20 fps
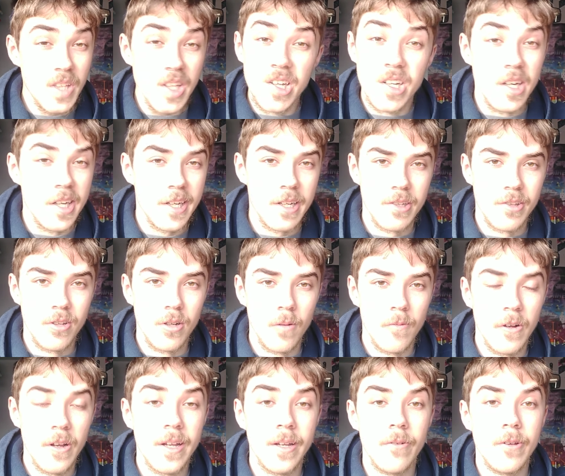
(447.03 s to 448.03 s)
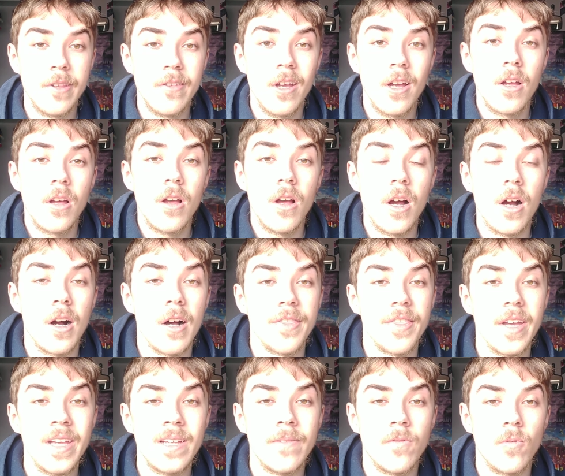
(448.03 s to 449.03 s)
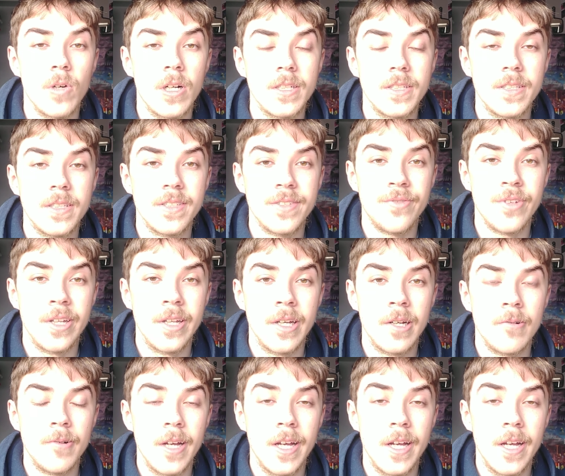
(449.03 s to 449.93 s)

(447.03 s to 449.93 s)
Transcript: Ah, it's terrible. Anyways. Uh, thank you for watching this video,